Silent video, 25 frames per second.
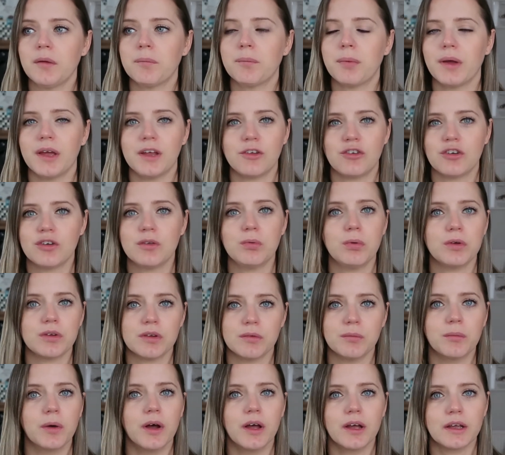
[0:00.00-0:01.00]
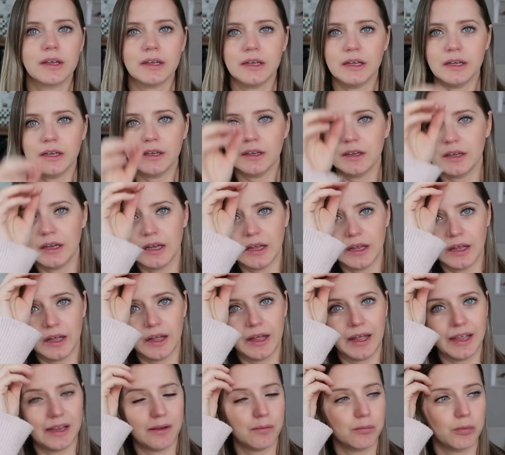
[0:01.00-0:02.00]
but it just wasn't working.
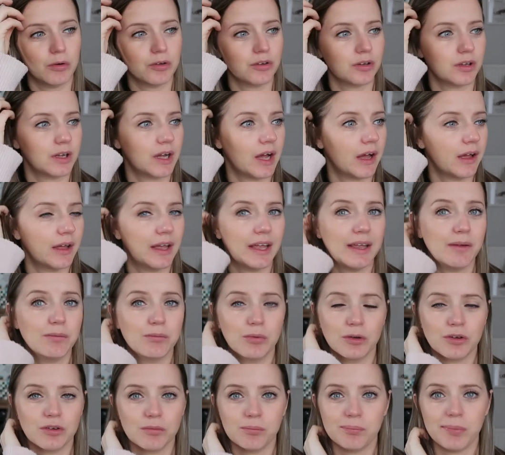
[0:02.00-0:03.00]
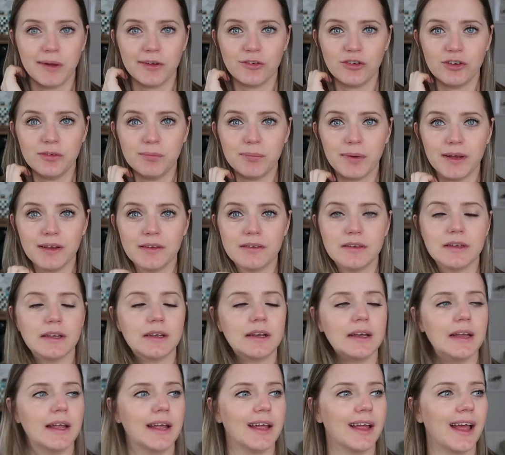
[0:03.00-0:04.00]
He wasn't budging,
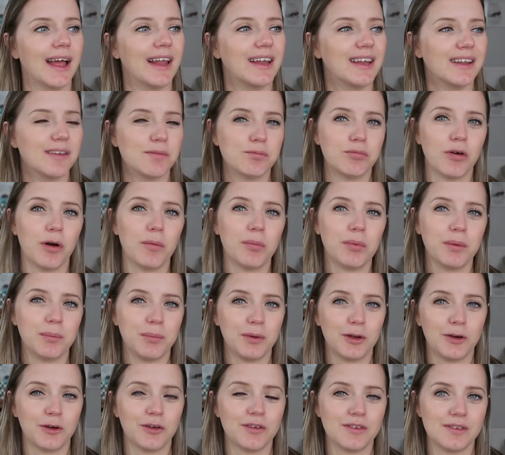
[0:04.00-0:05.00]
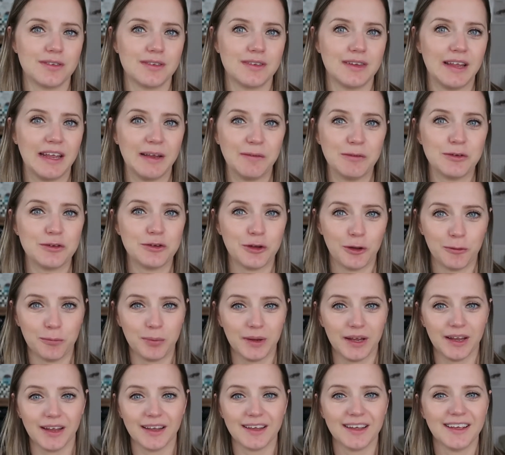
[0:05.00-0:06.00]
basically, and it's probably because he was so
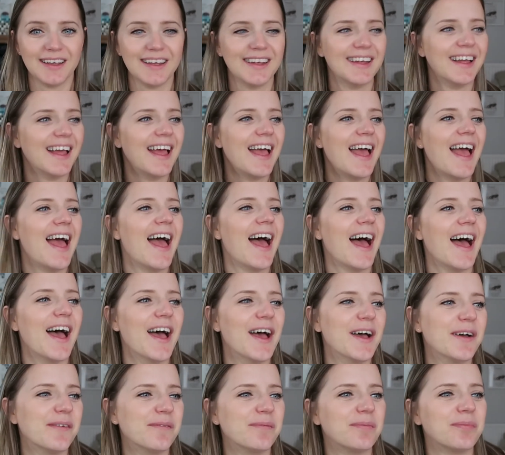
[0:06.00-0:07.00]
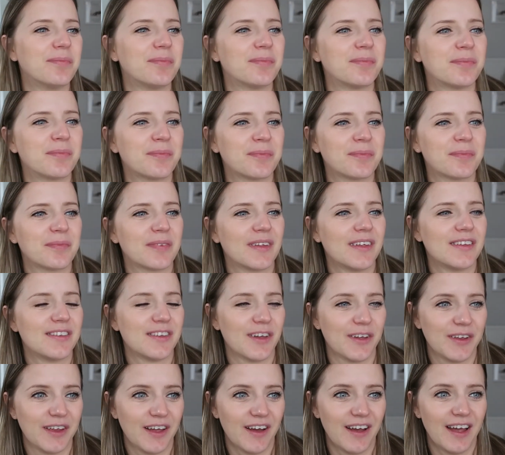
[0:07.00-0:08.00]
big.
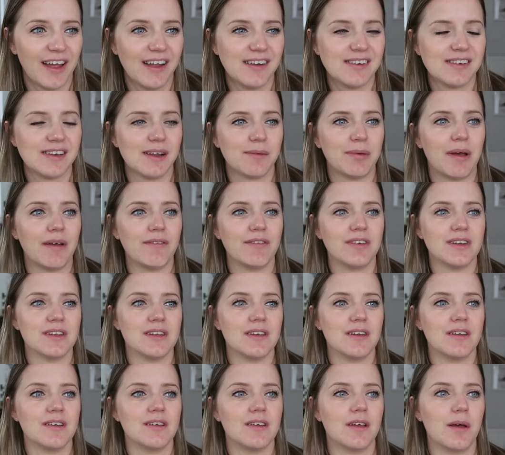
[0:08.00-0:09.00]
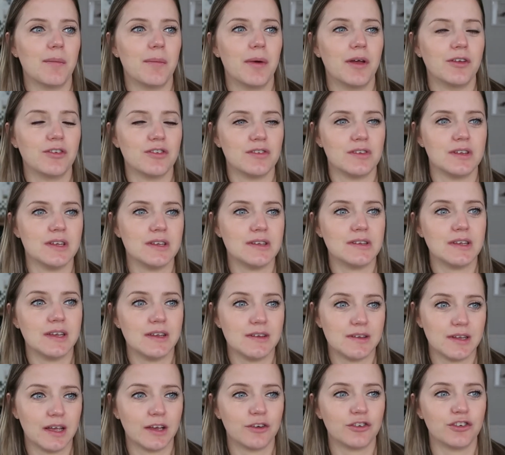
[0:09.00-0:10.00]
So yeah, I ended up having an emergency
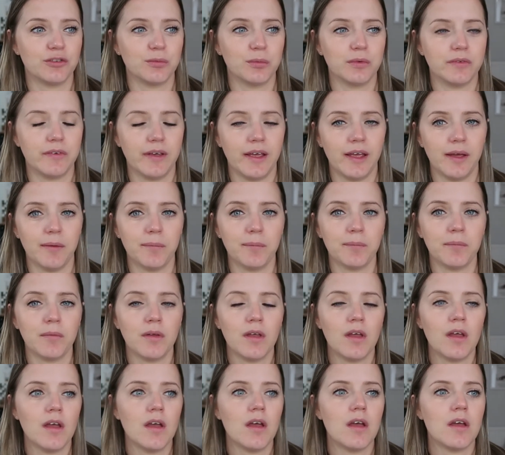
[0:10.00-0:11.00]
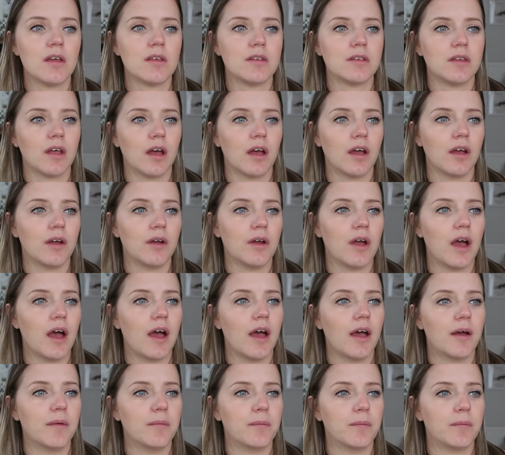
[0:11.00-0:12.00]
C-section with him. So
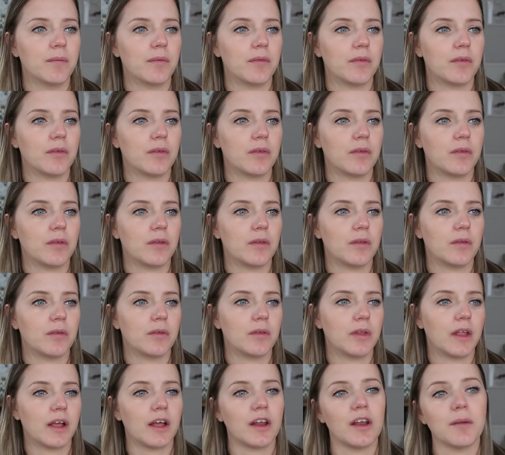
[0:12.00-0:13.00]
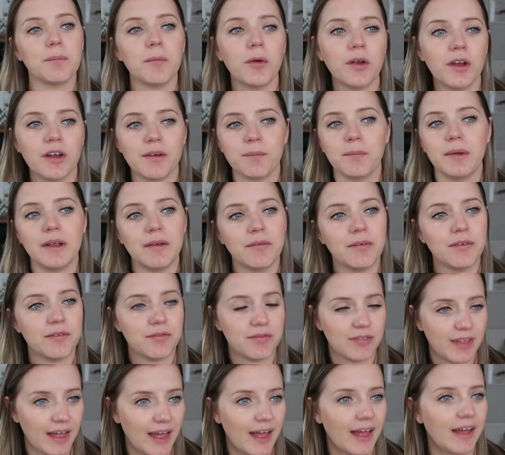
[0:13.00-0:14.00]
they're gonna monitor me
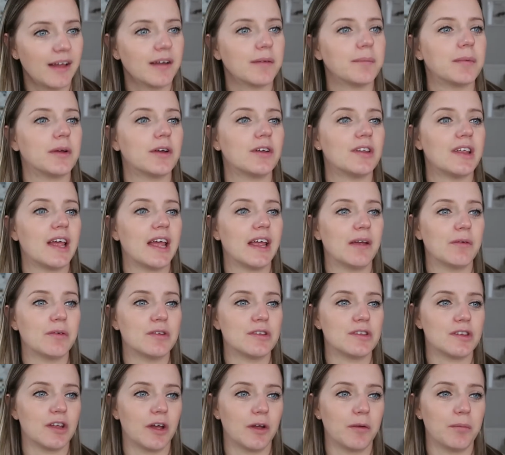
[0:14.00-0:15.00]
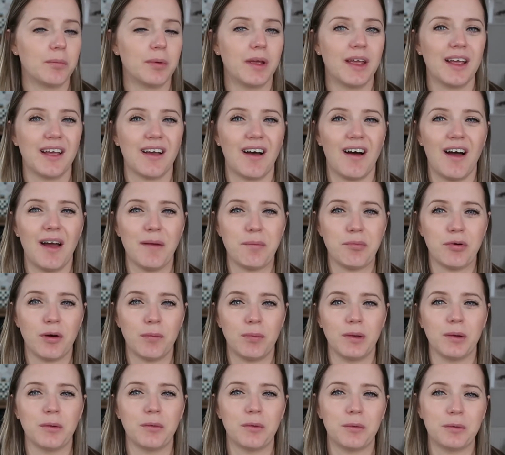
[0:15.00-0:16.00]
with that, because he was so big. I
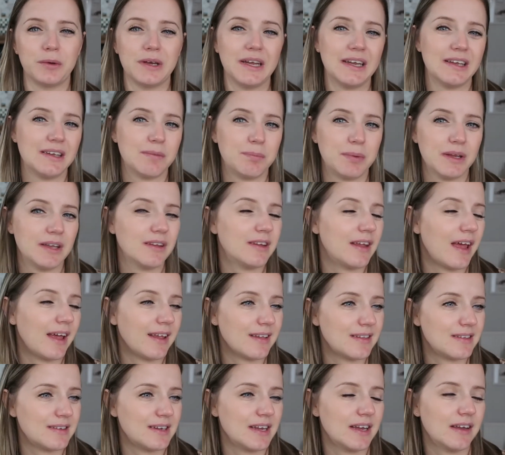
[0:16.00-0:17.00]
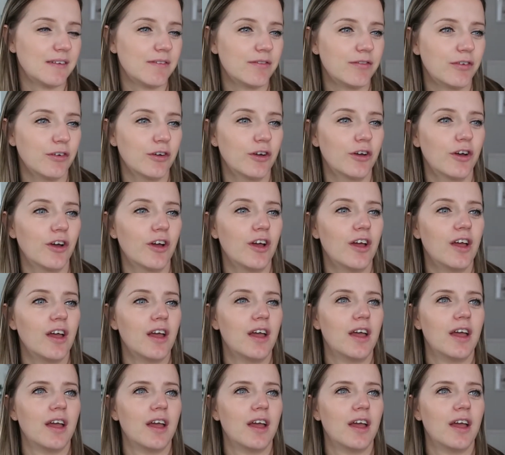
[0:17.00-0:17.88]
probably will need to be tested for